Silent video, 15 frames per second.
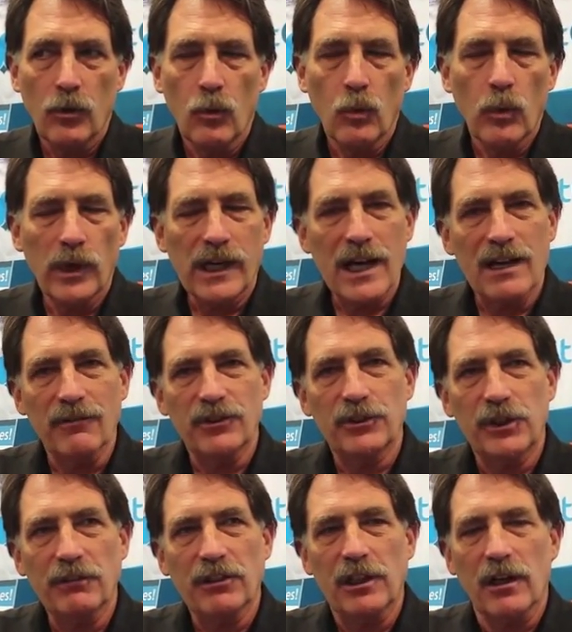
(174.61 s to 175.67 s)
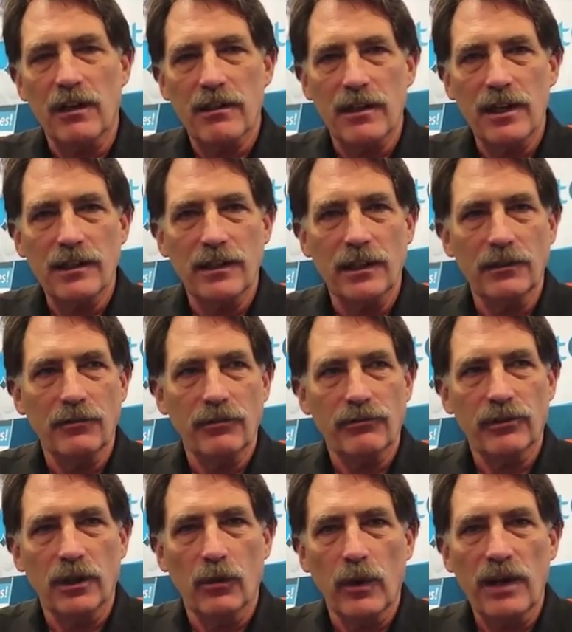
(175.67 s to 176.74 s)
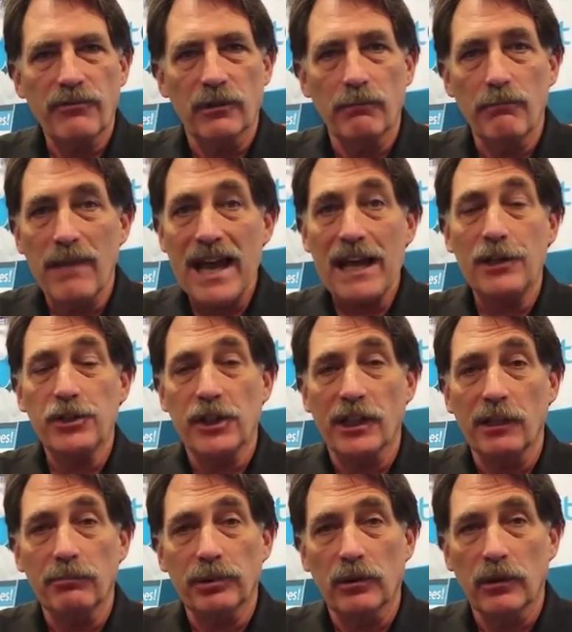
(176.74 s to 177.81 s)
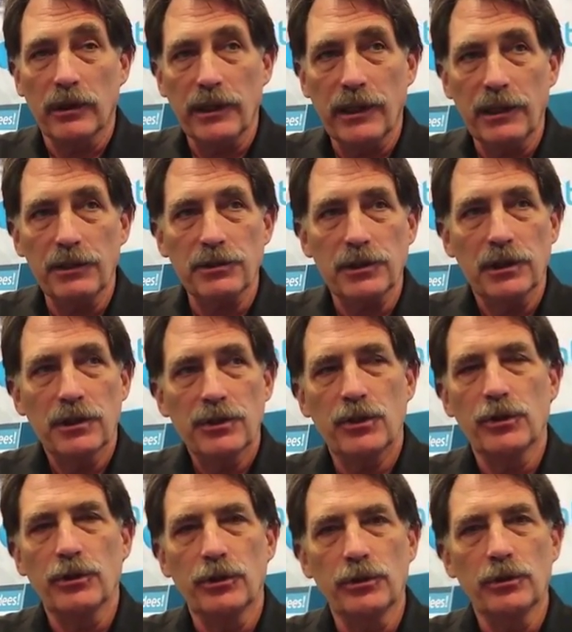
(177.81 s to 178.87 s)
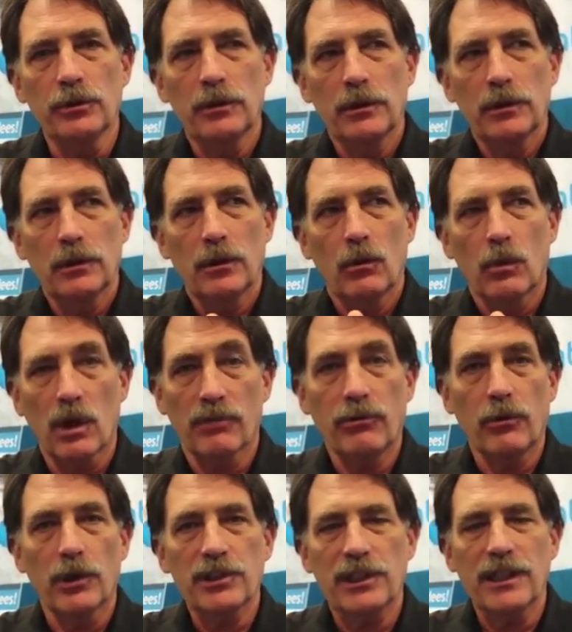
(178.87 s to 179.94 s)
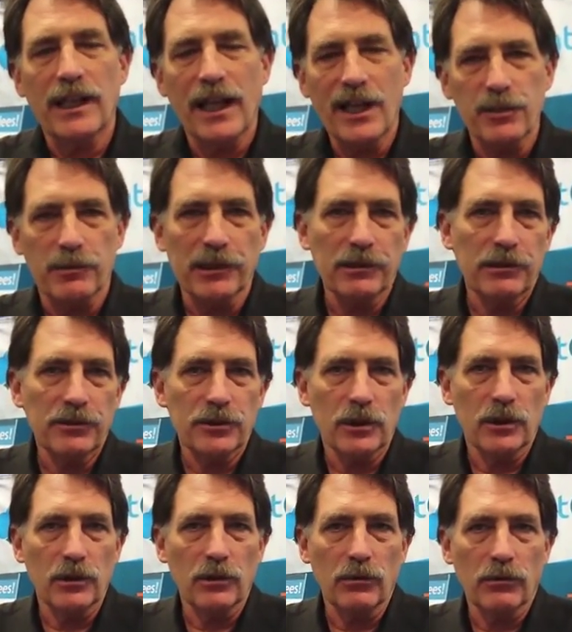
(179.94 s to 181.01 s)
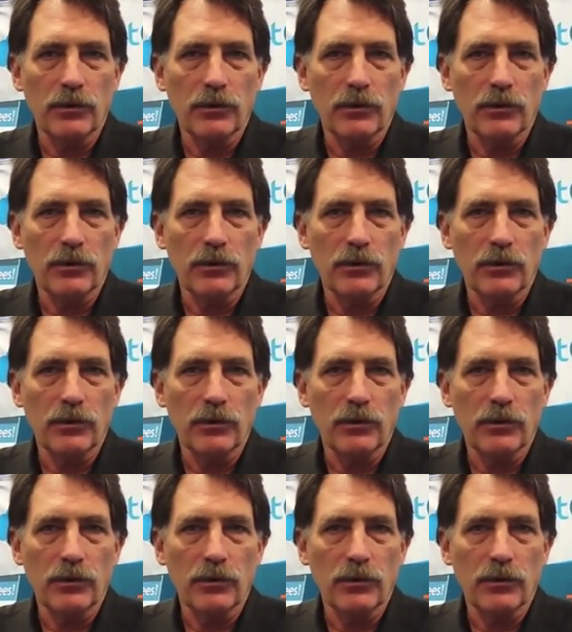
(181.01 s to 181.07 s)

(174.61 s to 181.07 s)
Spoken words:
we've kind of shifted our thinking away from managing employees to workforce engagement. So